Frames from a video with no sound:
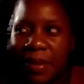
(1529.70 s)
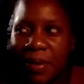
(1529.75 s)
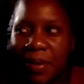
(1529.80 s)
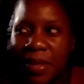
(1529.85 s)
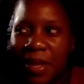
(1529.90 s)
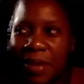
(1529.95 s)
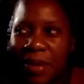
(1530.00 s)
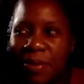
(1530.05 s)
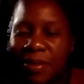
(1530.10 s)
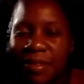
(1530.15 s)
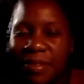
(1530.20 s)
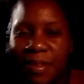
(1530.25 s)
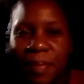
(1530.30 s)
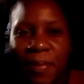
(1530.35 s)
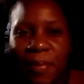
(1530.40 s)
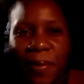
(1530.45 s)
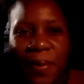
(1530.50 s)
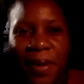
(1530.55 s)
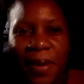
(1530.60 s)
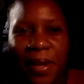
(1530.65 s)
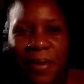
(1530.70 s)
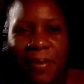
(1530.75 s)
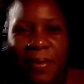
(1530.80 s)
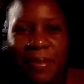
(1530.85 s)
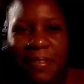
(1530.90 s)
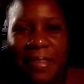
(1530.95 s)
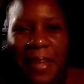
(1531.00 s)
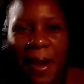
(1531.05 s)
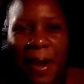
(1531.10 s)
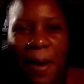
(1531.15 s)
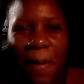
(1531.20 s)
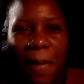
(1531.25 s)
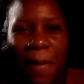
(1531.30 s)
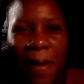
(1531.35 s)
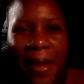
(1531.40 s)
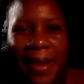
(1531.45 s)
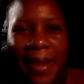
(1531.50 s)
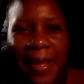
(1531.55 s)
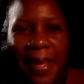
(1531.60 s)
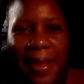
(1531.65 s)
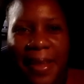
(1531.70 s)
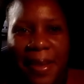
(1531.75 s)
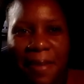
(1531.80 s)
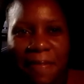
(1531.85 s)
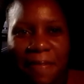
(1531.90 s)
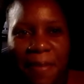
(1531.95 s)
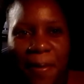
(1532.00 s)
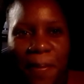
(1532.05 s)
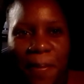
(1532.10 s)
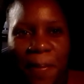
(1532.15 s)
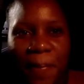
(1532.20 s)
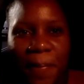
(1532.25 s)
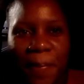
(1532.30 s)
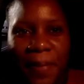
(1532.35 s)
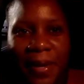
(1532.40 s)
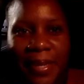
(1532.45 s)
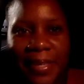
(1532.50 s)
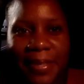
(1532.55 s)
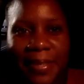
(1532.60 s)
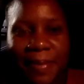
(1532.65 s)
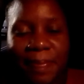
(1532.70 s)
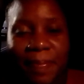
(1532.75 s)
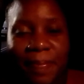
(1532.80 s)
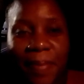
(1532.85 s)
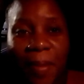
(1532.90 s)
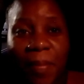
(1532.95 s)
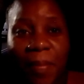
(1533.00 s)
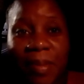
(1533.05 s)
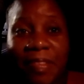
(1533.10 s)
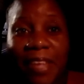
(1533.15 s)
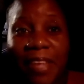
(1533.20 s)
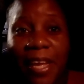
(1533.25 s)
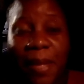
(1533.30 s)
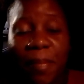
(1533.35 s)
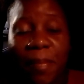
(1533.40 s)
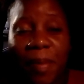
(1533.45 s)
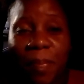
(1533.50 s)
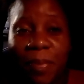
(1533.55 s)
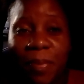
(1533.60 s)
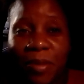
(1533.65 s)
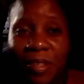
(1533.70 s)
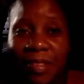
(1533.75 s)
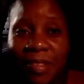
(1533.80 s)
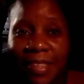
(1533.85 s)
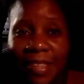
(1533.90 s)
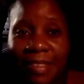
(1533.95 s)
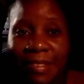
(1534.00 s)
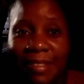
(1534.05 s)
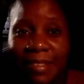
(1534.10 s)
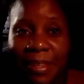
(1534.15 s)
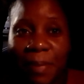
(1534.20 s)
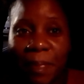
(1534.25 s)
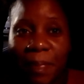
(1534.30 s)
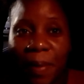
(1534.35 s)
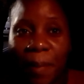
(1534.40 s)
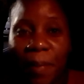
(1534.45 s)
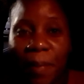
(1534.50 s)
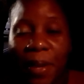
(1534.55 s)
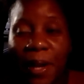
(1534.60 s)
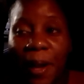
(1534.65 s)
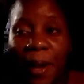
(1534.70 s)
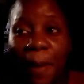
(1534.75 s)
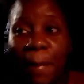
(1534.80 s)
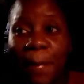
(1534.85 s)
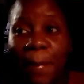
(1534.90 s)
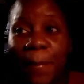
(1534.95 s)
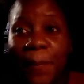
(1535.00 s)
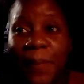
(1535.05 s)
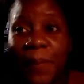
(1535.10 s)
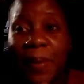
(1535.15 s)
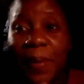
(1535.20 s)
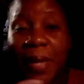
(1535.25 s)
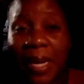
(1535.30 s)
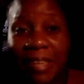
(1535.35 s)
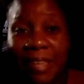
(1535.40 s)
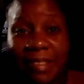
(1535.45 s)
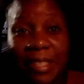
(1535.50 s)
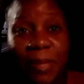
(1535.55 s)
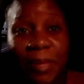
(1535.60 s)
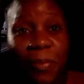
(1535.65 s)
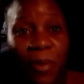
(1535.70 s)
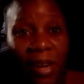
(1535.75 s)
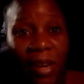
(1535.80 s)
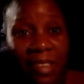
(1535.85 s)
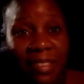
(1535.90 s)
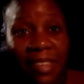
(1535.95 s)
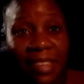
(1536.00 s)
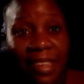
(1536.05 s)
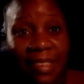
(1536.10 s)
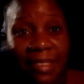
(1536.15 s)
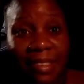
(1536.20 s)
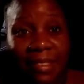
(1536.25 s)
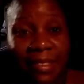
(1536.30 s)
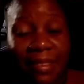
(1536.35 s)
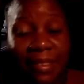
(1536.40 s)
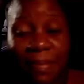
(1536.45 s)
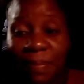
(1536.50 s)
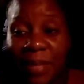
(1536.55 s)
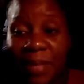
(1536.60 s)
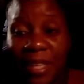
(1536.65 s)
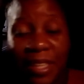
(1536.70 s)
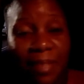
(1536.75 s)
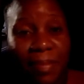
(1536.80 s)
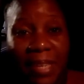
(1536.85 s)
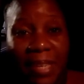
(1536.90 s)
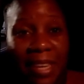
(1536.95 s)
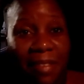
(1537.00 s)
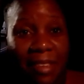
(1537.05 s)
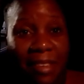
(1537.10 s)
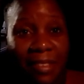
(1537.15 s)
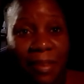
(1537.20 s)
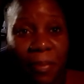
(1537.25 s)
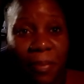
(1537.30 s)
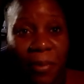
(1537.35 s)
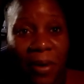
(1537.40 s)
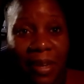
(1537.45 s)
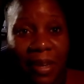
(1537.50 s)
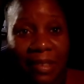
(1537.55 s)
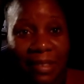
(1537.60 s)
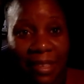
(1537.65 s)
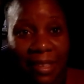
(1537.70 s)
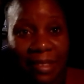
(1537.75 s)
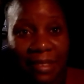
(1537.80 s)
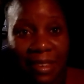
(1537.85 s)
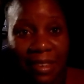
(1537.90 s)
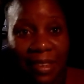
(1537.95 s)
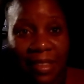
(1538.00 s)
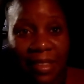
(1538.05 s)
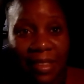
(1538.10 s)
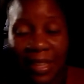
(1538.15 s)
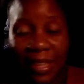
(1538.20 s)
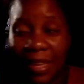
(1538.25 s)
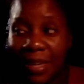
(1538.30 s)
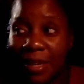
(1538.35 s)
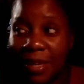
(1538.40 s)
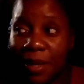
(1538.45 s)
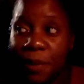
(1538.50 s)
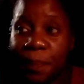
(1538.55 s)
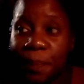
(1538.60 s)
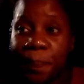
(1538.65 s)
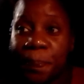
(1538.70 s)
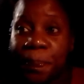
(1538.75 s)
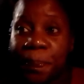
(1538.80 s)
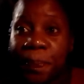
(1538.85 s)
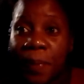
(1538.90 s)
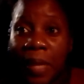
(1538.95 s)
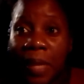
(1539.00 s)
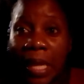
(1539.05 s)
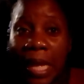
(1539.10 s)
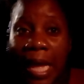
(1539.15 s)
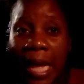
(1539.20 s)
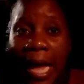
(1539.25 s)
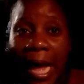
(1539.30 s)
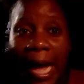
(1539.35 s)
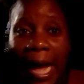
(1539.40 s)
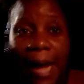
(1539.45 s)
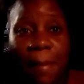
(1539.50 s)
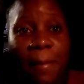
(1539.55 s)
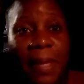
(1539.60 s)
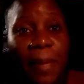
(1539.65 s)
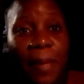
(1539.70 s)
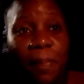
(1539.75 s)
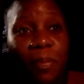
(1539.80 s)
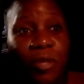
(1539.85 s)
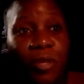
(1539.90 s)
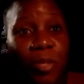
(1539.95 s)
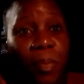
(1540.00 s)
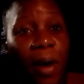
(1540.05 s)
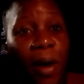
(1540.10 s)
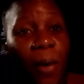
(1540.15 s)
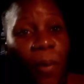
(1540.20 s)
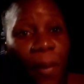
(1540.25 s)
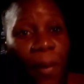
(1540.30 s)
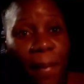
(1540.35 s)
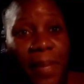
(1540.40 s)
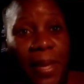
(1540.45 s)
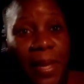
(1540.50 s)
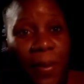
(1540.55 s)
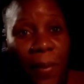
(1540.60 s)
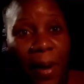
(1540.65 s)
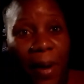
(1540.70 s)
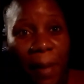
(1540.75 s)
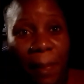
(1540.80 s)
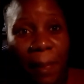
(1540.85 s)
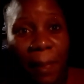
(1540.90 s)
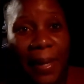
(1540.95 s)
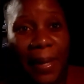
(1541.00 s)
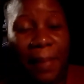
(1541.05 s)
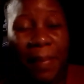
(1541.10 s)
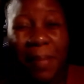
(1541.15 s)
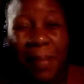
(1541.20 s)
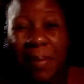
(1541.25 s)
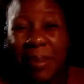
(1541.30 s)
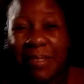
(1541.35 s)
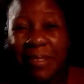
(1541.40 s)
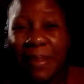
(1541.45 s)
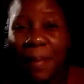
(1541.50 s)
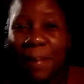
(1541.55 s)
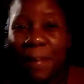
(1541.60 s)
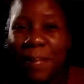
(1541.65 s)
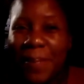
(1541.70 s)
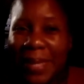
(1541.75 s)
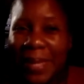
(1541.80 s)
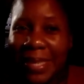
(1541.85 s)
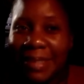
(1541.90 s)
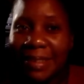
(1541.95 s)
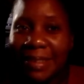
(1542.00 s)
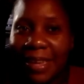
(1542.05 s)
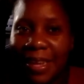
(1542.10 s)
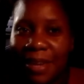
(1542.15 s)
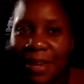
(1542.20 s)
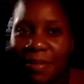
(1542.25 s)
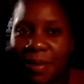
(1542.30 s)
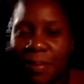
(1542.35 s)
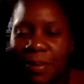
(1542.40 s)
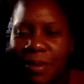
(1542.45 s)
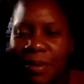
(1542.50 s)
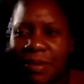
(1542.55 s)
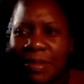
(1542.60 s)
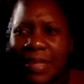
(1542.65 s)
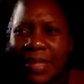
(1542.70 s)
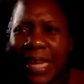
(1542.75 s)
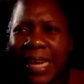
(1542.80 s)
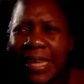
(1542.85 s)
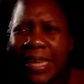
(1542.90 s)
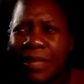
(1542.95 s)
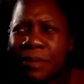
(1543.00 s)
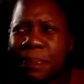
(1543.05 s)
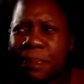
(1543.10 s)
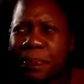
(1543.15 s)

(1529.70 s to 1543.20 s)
You know, so I could know, say you're one hell of a woman. I say you might push a sex thing for me now. Because he wants sex. Me never say I want sex or anything like that. And me push back when me want for him. And I say me is a hell of a person. And